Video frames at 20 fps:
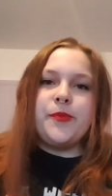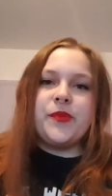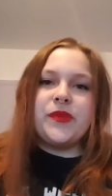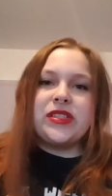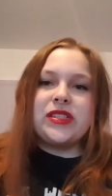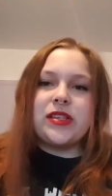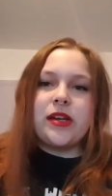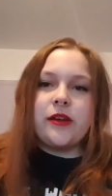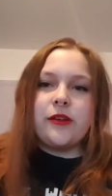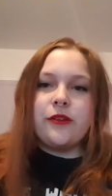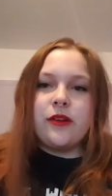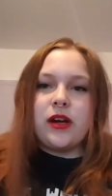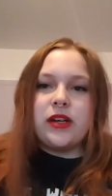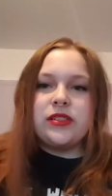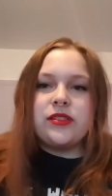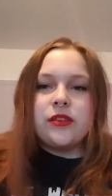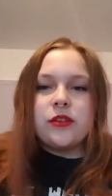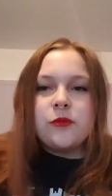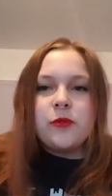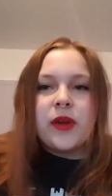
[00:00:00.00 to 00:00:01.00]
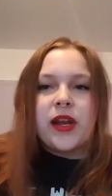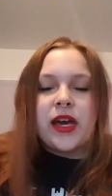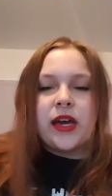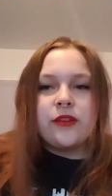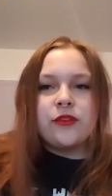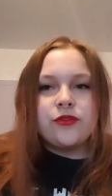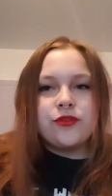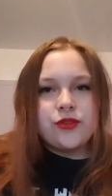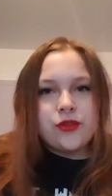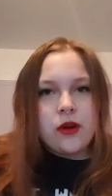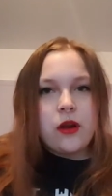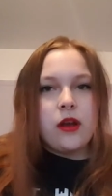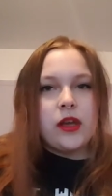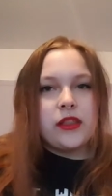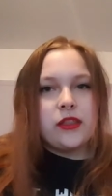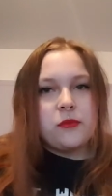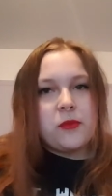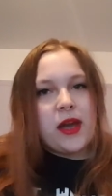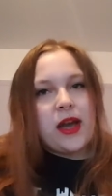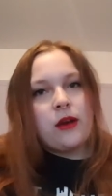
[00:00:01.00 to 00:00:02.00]
So I do plan on
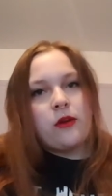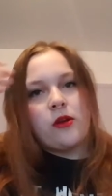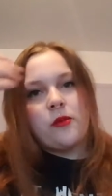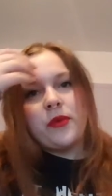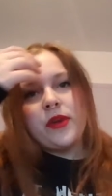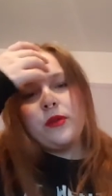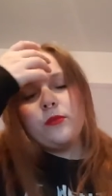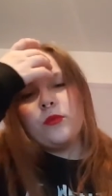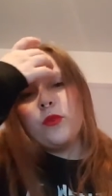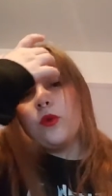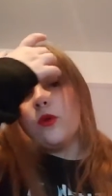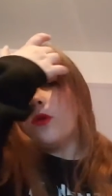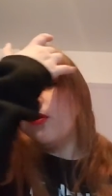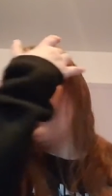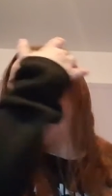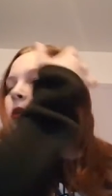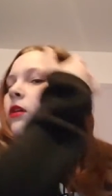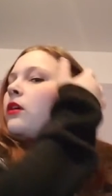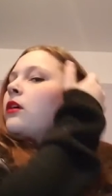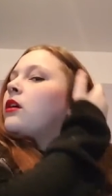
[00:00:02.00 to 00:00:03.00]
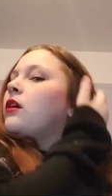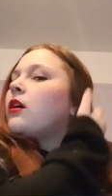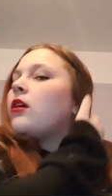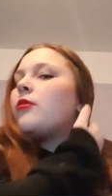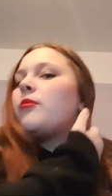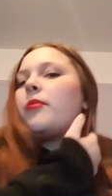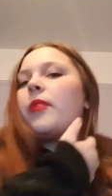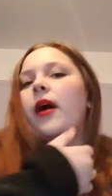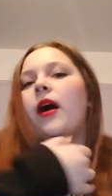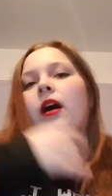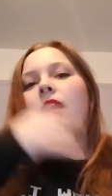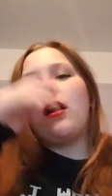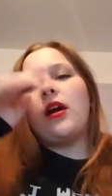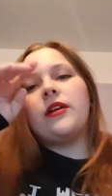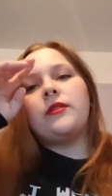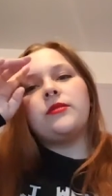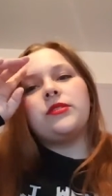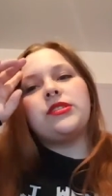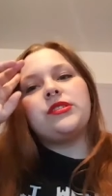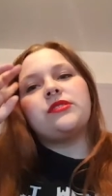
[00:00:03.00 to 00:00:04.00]
trying them out a bit more, but
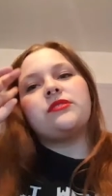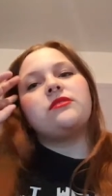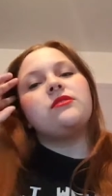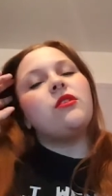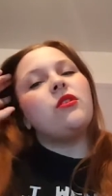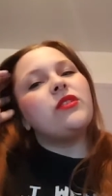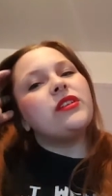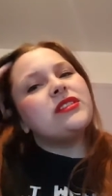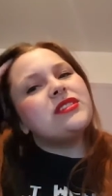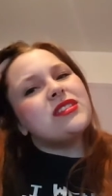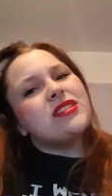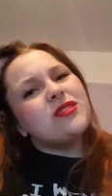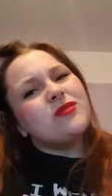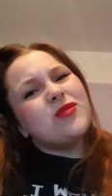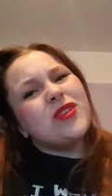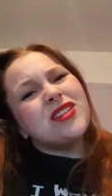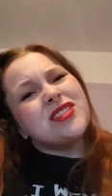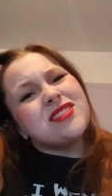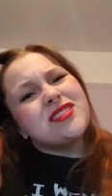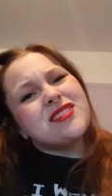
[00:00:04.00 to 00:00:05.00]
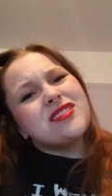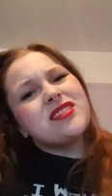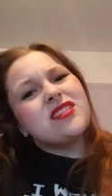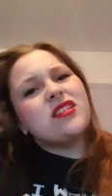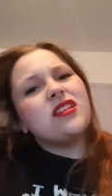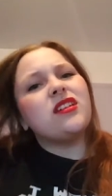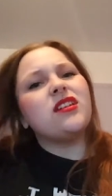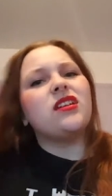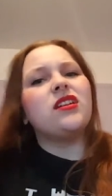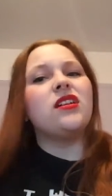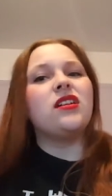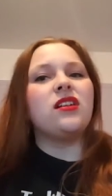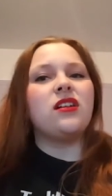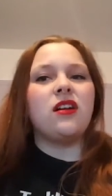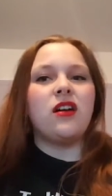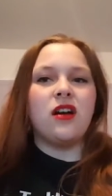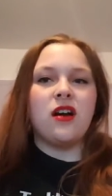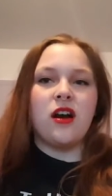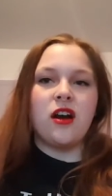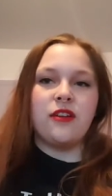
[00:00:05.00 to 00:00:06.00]
I'm just not into the ones that
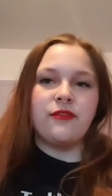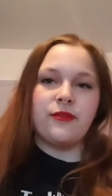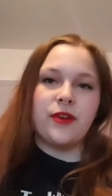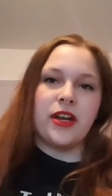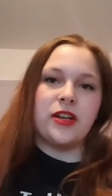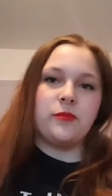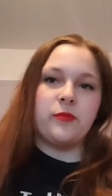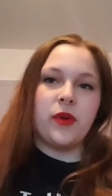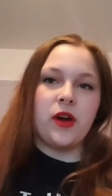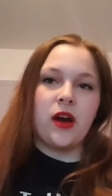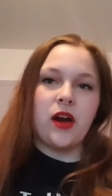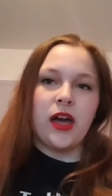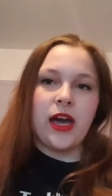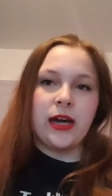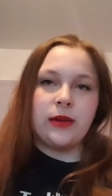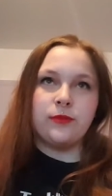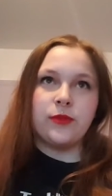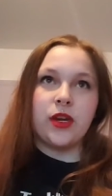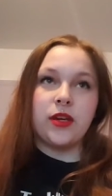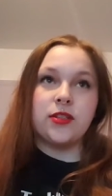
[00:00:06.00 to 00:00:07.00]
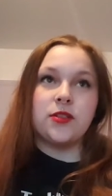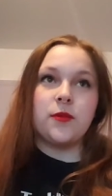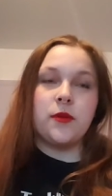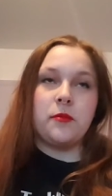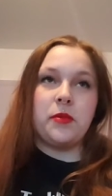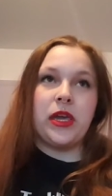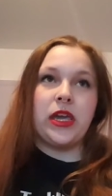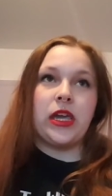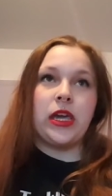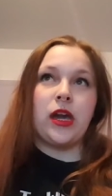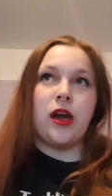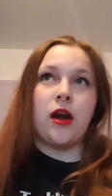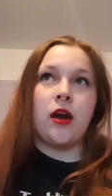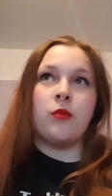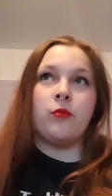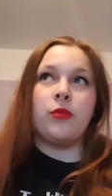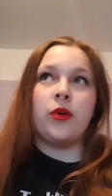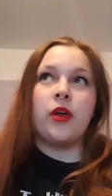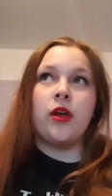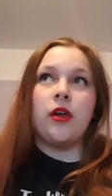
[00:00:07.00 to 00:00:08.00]
I've read. But I am going to be picking
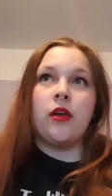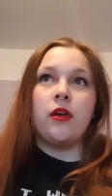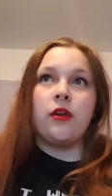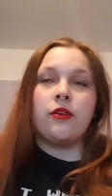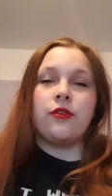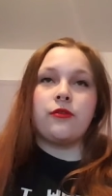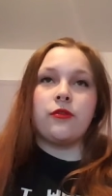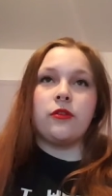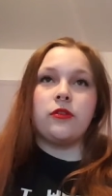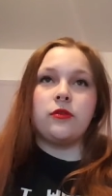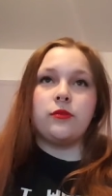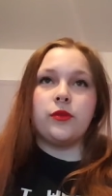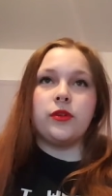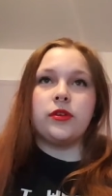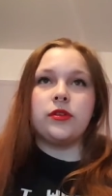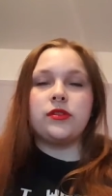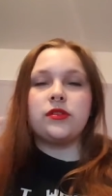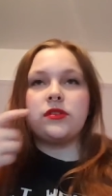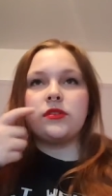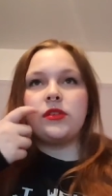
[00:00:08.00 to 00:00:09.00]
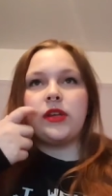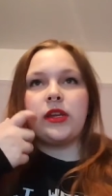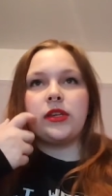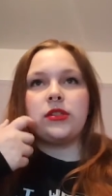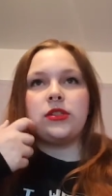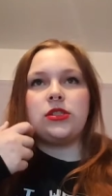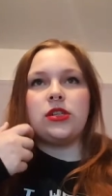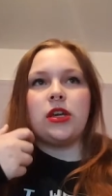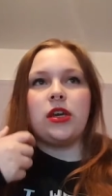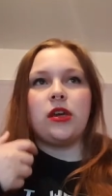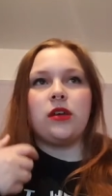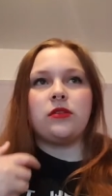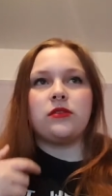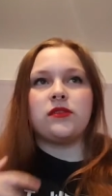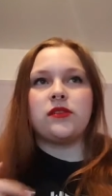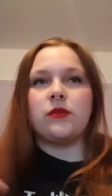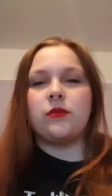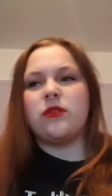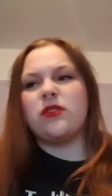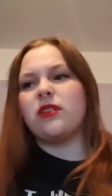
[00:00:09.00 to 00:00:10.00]
up Through the Woods next year,
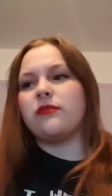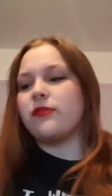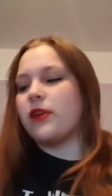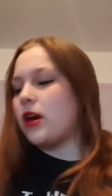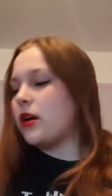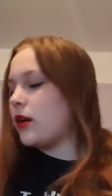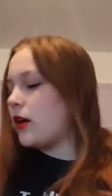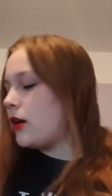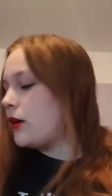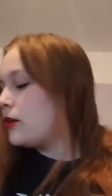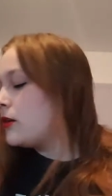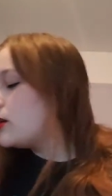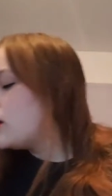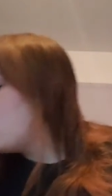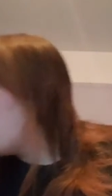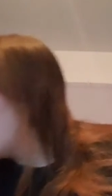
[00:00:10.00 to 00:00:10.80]
so we'll give that a go.